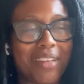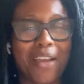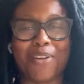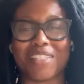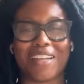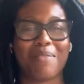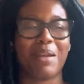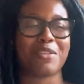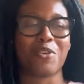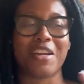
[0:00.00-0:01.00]
I was like, I'm
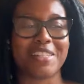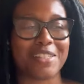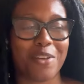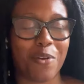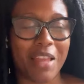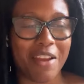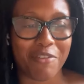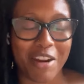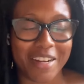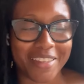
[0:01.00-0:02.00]
not trying to go live
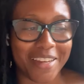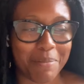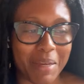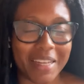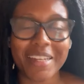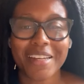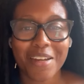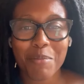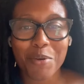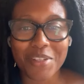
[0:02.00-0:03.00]
for anything, but
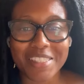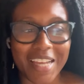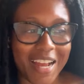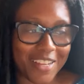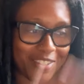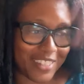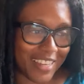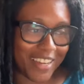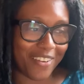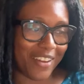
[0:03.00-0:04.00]
moon in Sag, it's
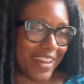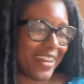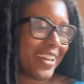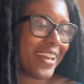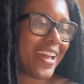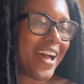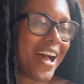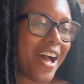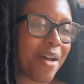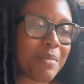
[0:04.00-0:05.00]
like, okay.
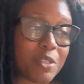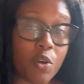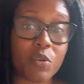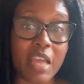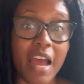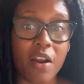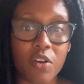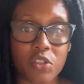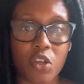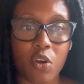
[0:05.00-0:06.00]
Um, so that
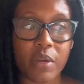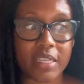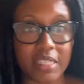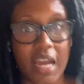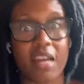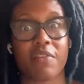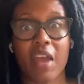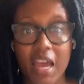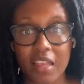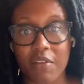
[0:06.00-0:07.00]
also is kind of
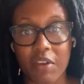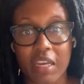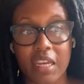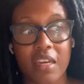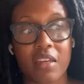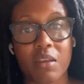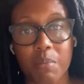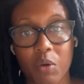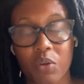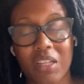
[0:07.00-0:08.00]
elevating the
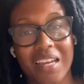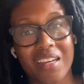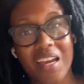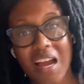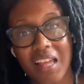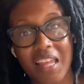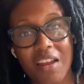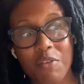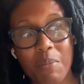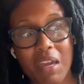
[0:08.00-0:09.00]
mood. Like a lot
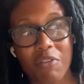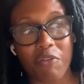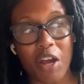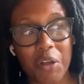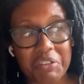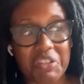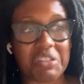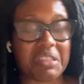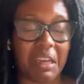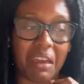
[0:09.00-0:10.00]
of you may have felt
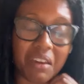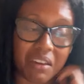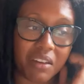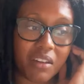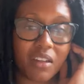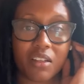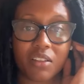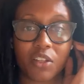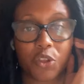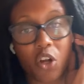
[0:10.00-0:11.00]
just like
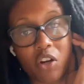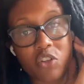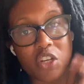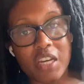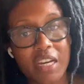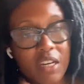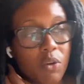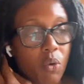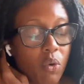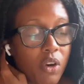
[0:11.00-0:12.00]
lethargic
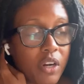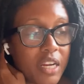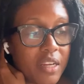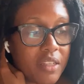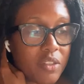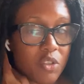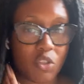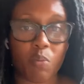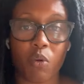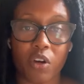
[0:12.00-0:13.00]
or
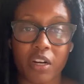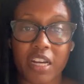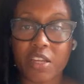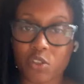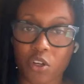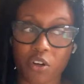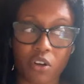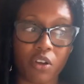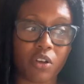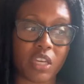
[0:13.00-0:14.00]
just more
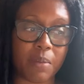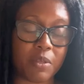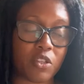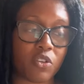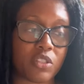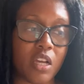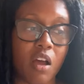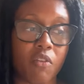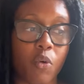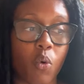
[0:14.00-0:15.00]
internal, keeping to
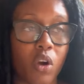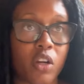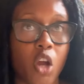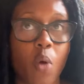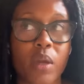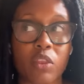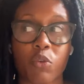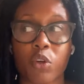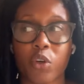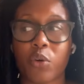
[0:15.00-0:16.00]
yourself, or going
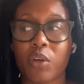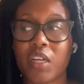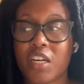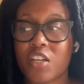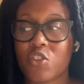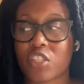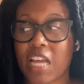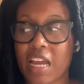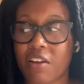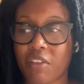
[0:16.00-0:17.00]
through just
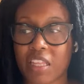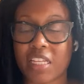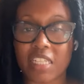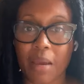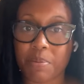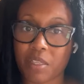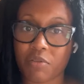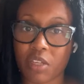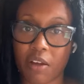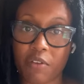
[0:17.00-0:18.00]
kind of like the depths
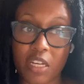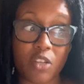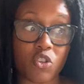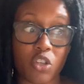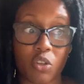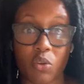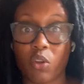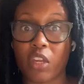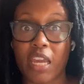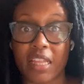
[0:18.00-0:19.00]
of, of an issue,
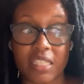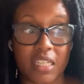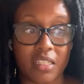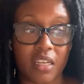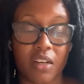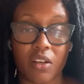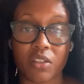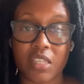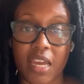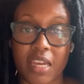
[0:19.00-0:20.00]
looking at the
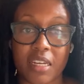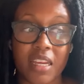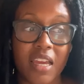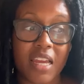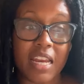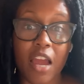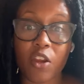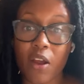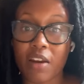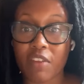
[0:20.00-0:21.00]
details, and now
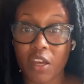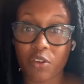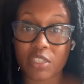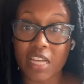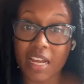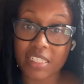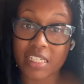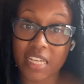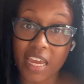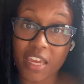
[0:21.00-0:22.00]
you're out of the other side.
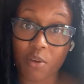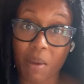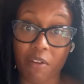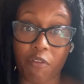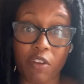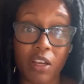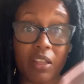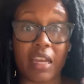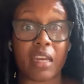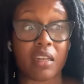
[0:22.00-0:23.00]
Today, you might feel
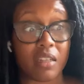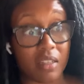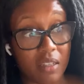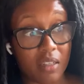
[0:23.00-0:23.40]
like,